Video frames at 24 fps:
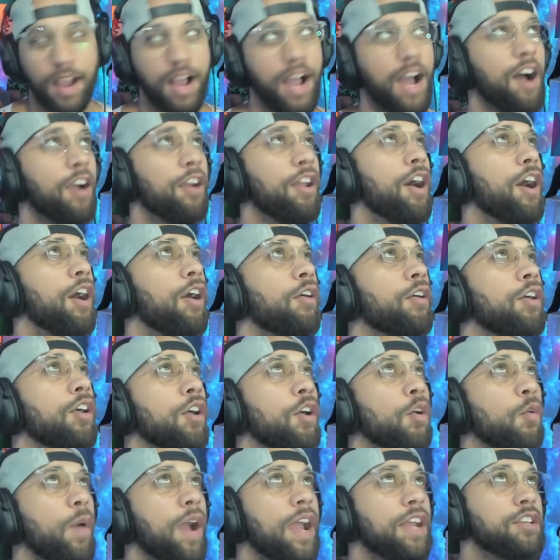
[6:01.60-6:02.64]
I don't know.
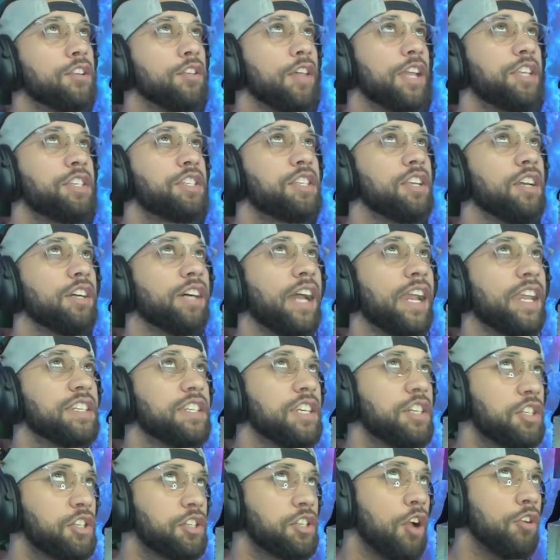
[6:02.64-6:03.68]
Wait, do they still like? Is
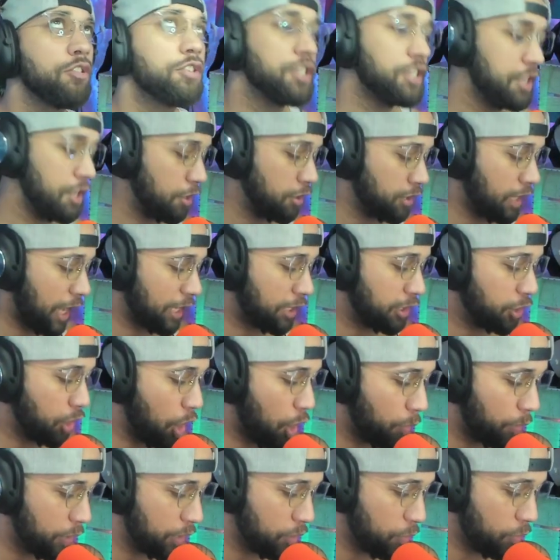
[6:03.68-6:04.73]
this show still like
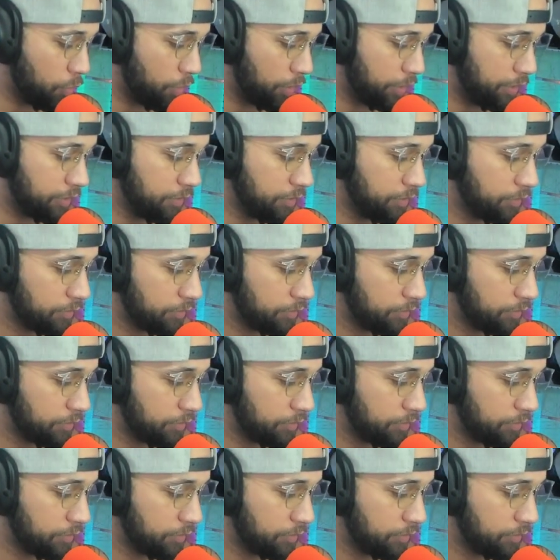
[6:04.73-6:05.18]
going on?